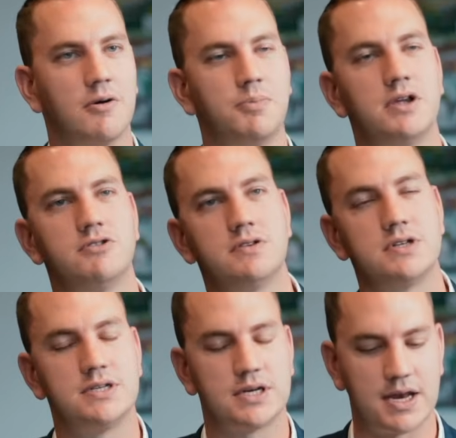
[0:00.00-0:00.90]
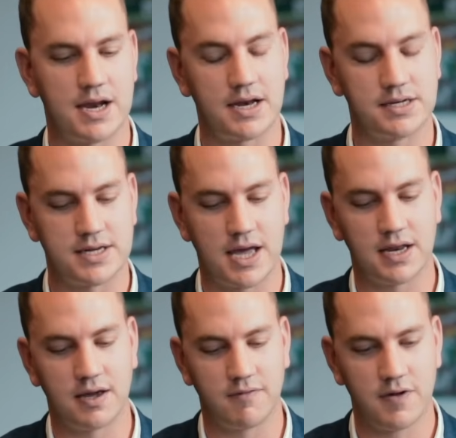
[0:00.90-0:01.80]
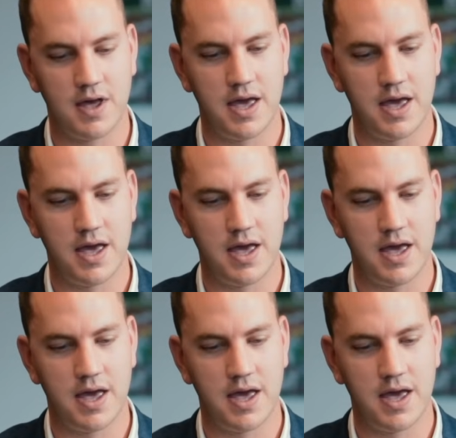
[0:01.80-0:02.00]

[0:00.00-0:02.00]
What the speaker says: I'd be interested to get an understanding of